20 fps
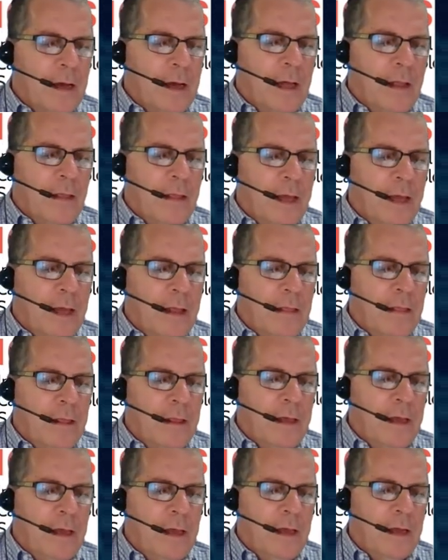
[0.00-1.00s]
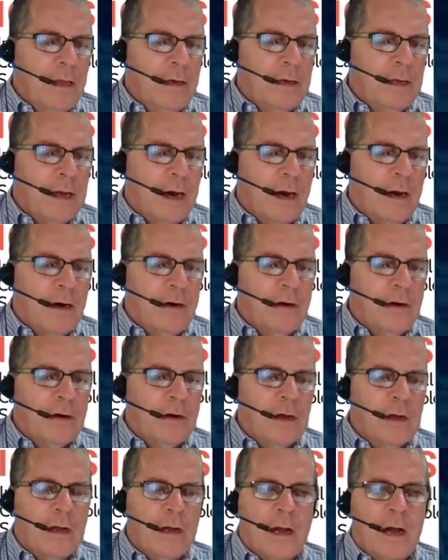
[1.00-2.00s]
And then the
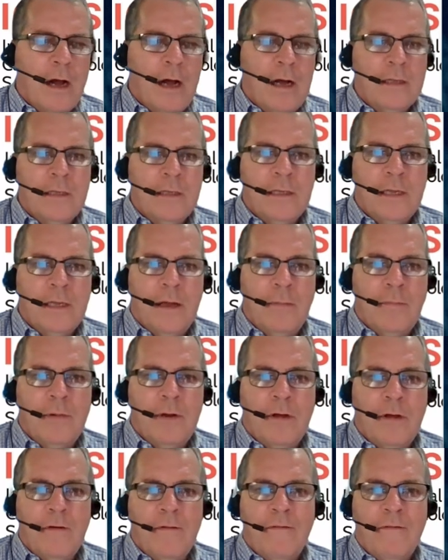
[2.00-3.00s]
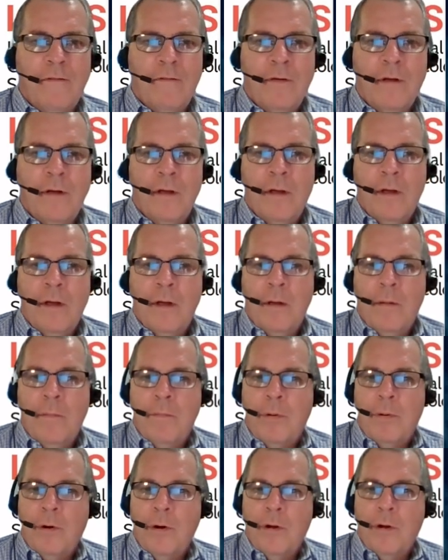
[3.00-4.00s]
entire concept of
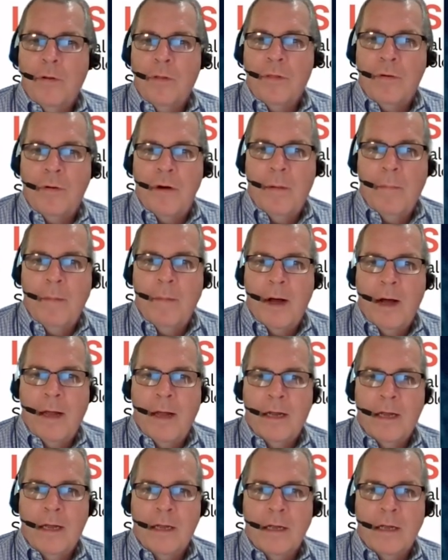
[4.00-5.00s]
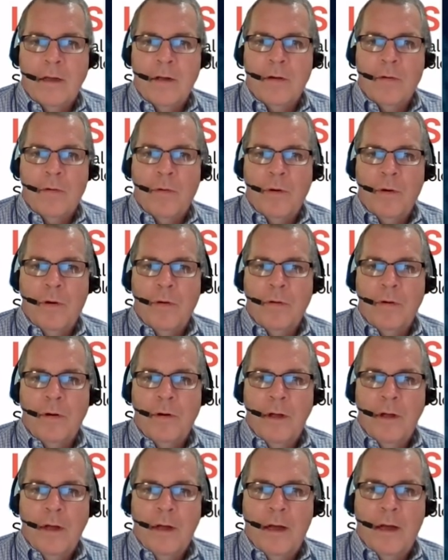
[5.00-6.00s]
prothrombotic or
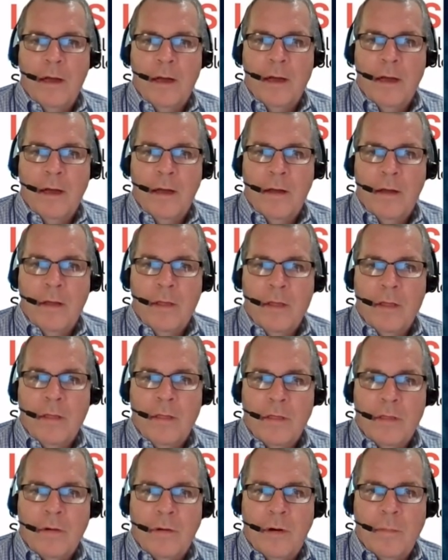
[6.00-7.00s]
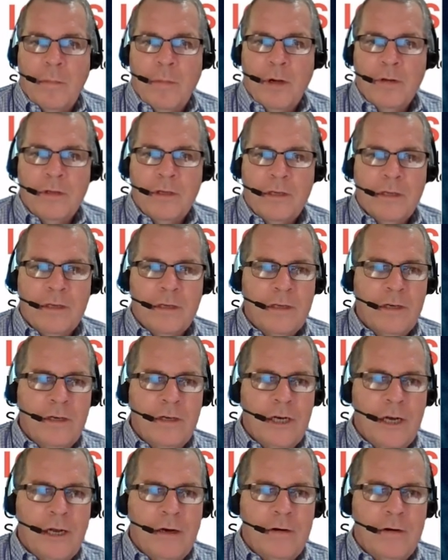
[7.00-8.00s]
uh, thrombosis
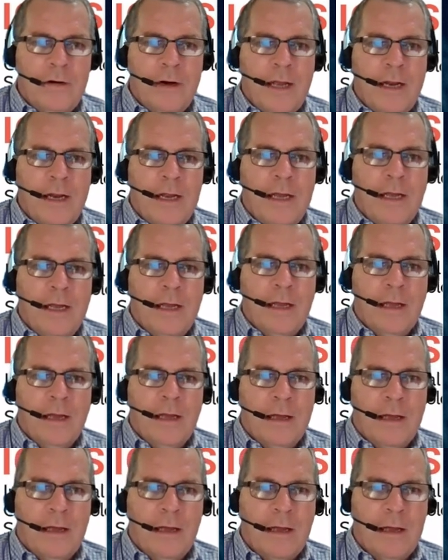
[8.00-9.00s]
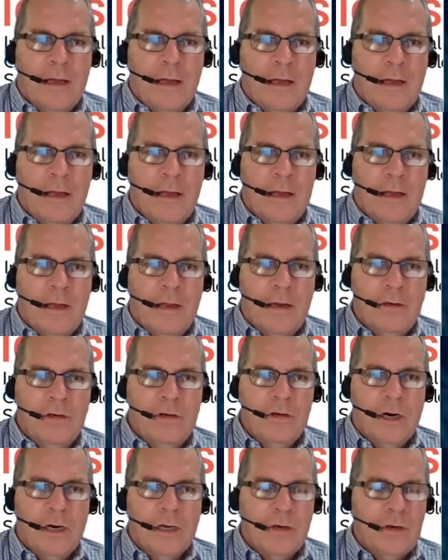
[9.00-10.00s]
generating uh,
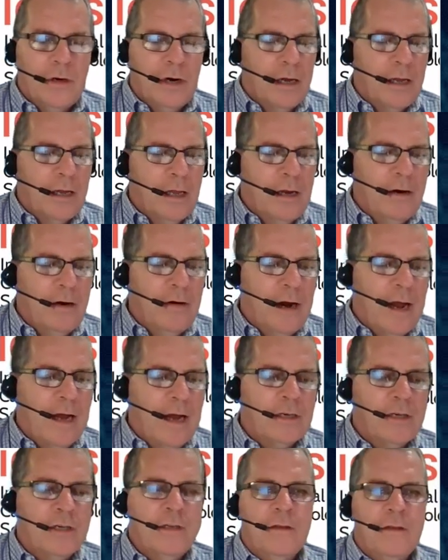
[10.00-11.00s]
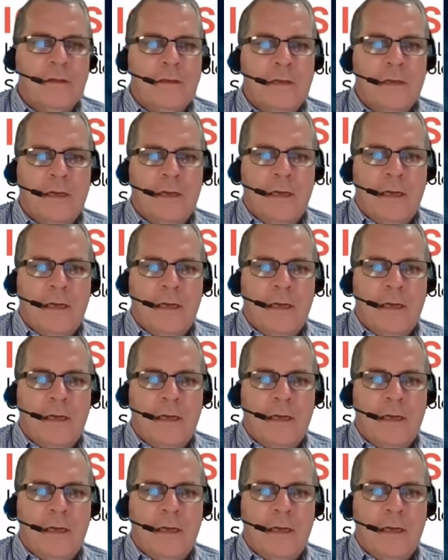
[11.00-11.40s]
drug drug interactions